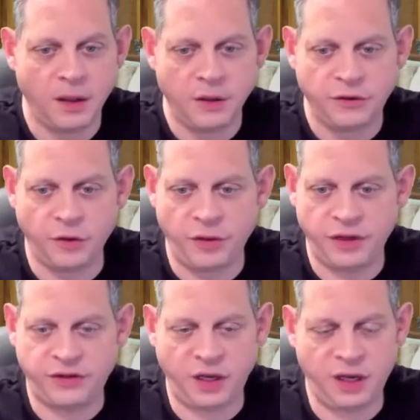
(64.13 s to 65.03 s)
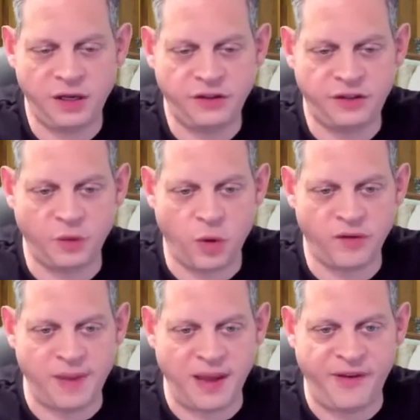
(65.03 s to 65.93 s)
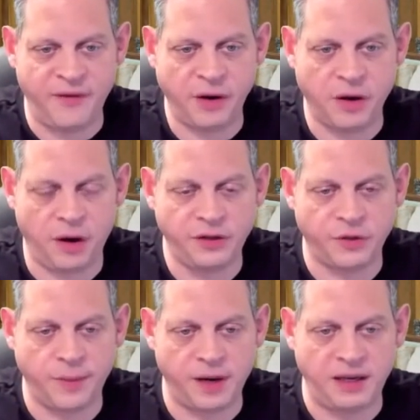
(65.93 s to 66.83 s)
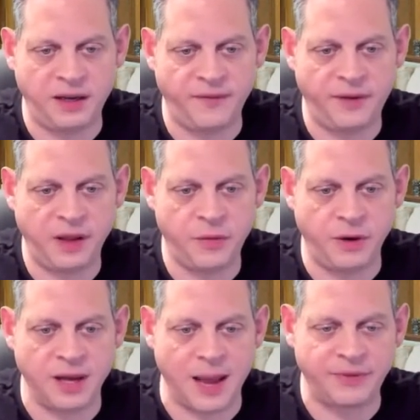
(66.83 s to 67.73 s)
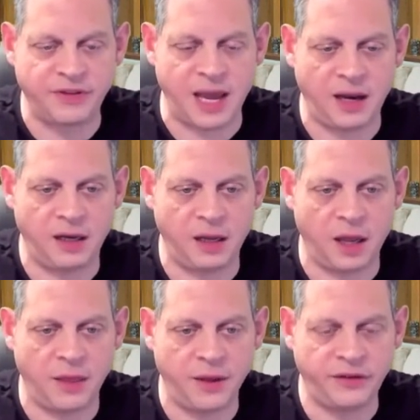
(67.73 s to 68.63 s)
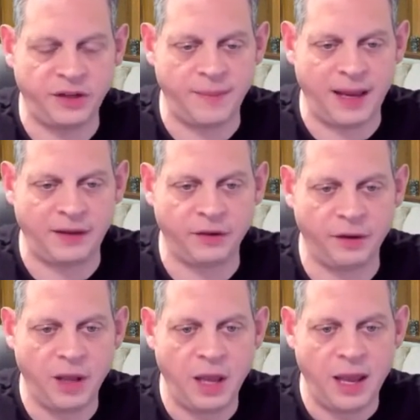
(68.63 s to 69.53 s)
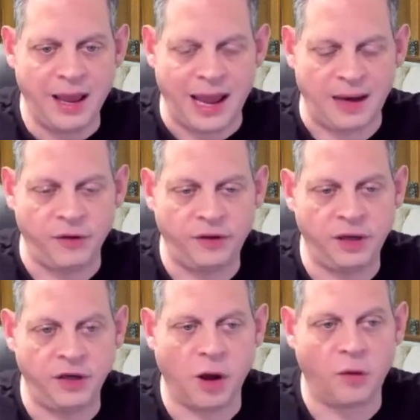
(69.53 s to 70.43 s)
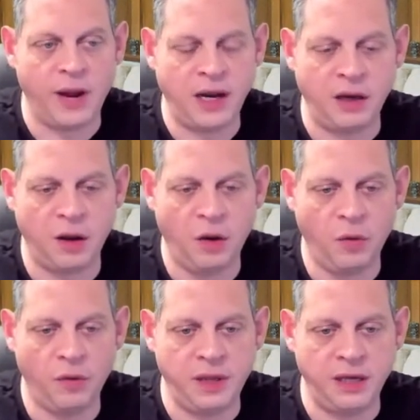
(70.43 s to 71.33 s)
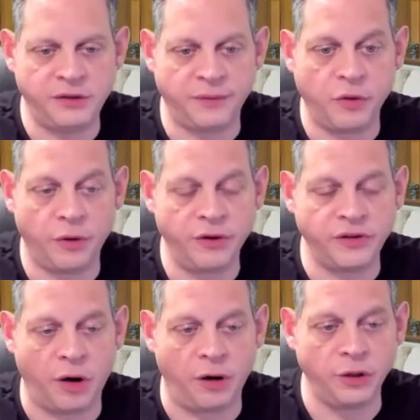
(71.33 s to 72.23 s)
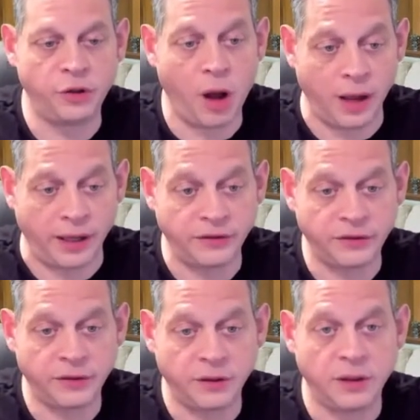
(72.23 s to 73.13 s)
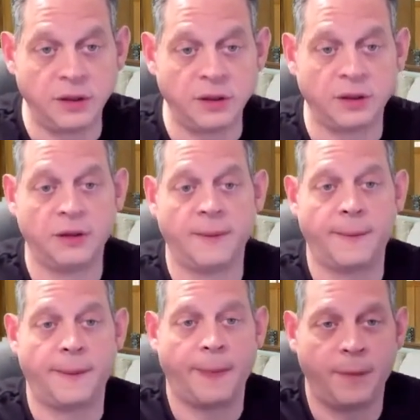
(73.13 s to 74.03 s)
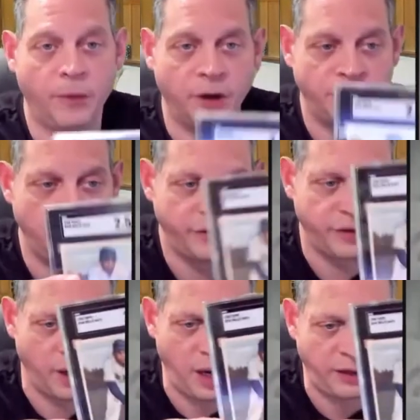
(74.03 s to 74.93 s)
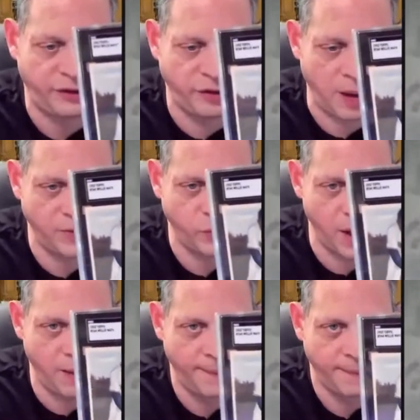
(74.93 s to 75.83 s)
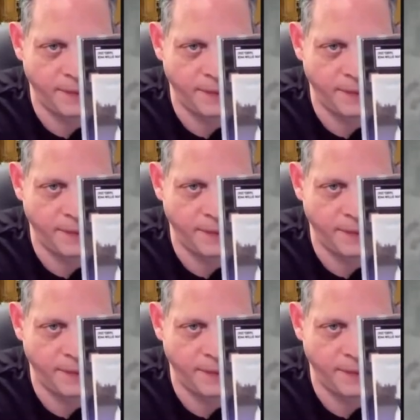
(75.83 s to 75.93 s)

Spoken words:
So this is one of my favorite cards from the 1953 Topps set, this in the Mantle. And if you didn't already know, these, of course, are drawings. We're going to show this on Instagram as well.